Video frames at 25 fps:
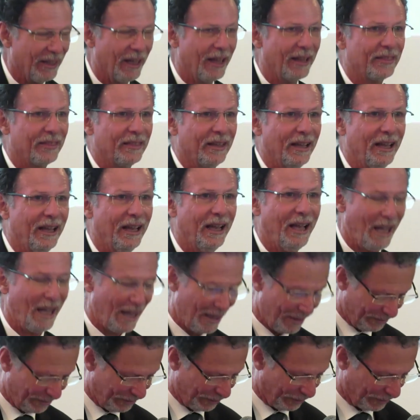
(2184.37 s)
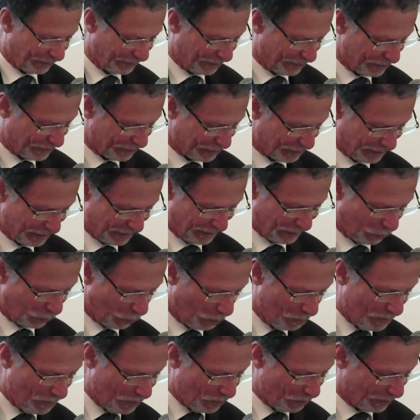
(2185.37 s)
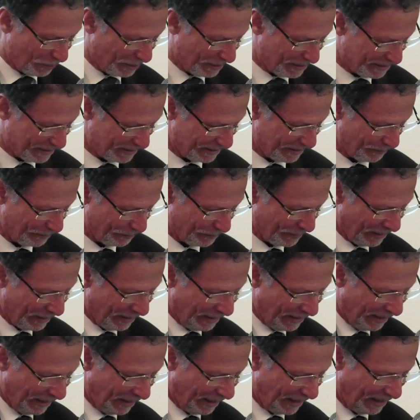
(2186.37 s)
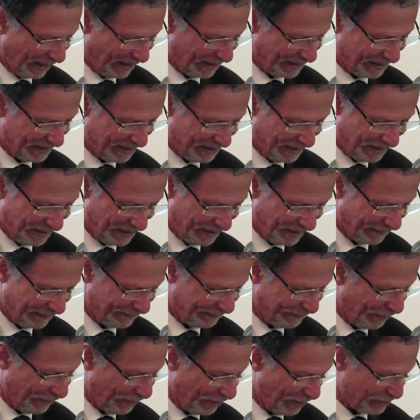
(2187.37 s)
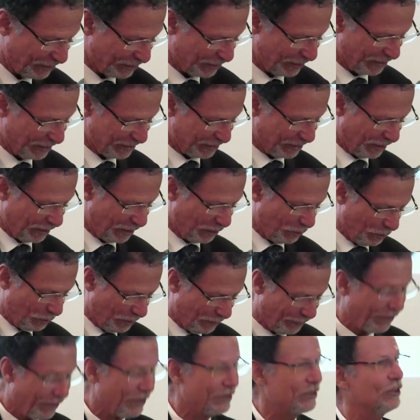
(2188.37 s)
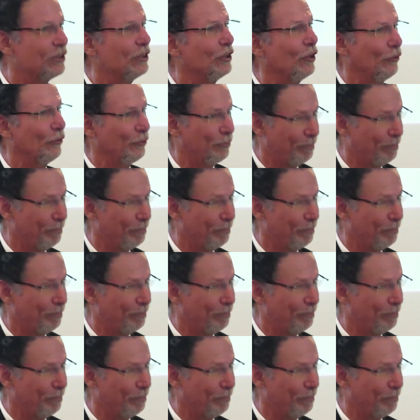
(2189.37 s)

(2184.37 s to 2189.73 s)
that enter this community. And the first is the University